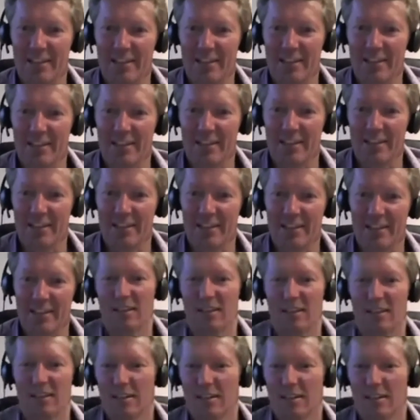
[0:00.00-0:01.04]
Kind of
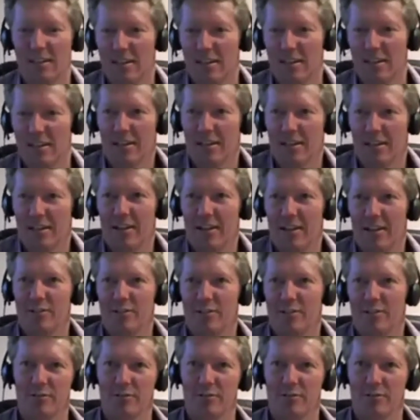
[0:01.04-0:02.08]
secular,
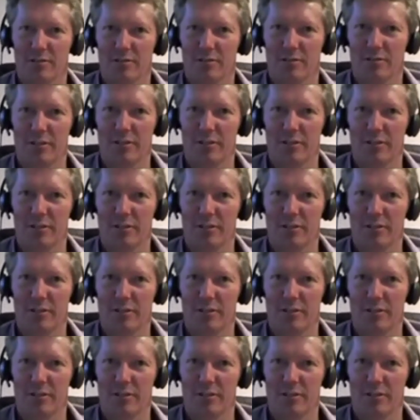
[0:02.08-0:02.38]
kind of,